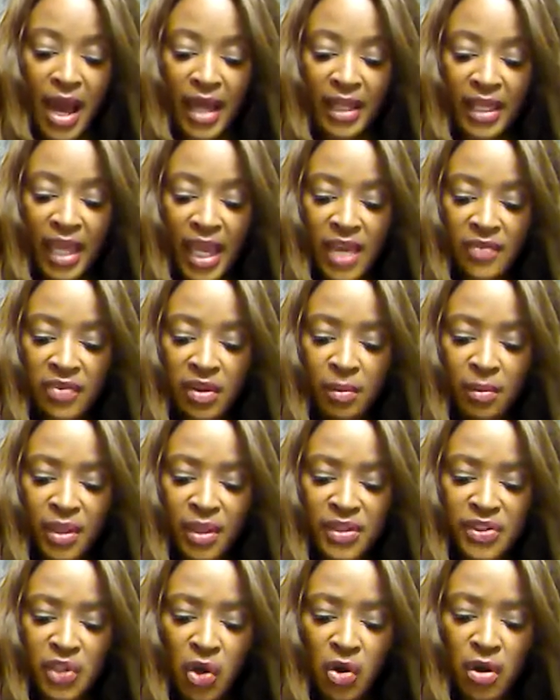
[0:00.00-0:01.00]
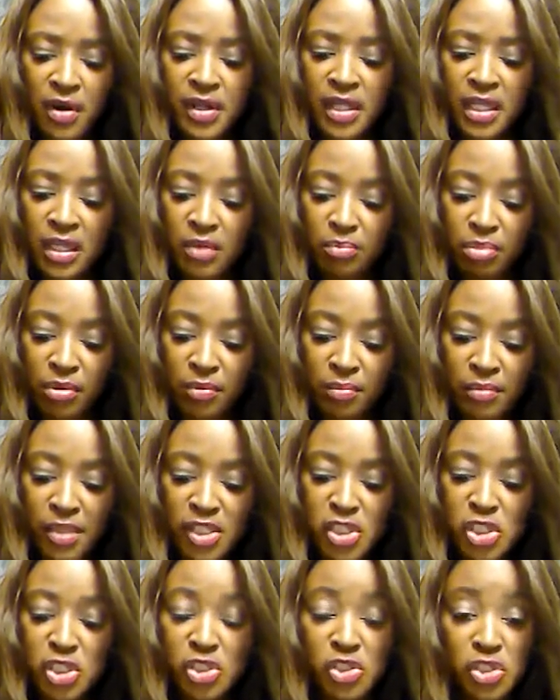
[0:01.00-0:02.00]
I gave him authority and
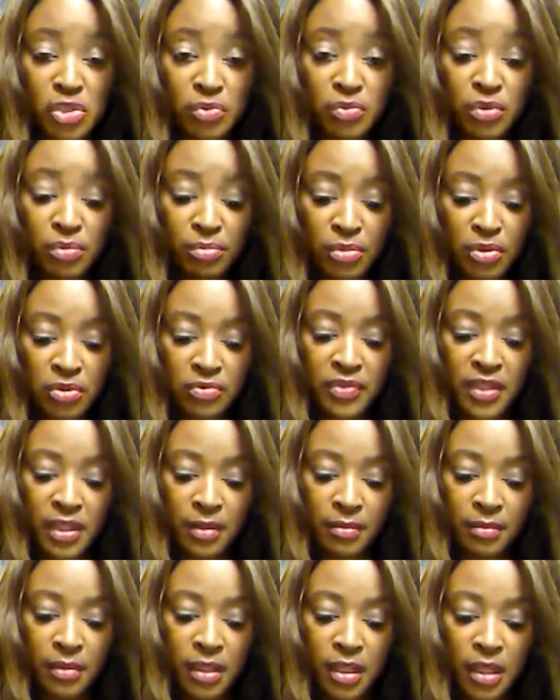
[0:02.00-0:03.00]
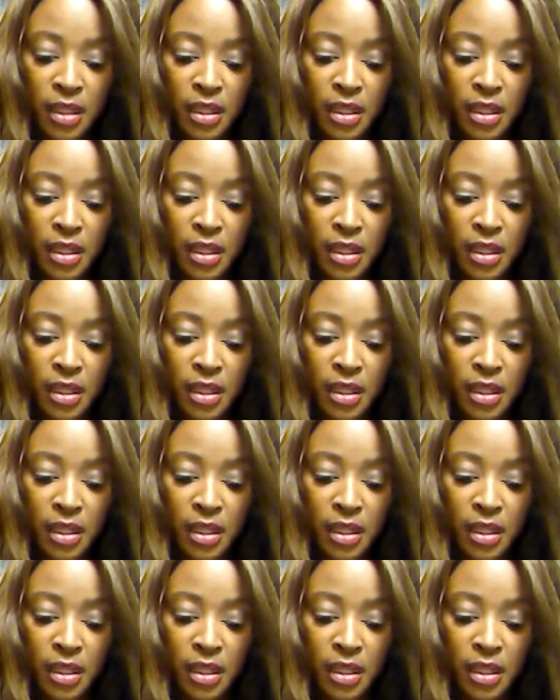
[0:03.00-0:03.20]
permission to remove them.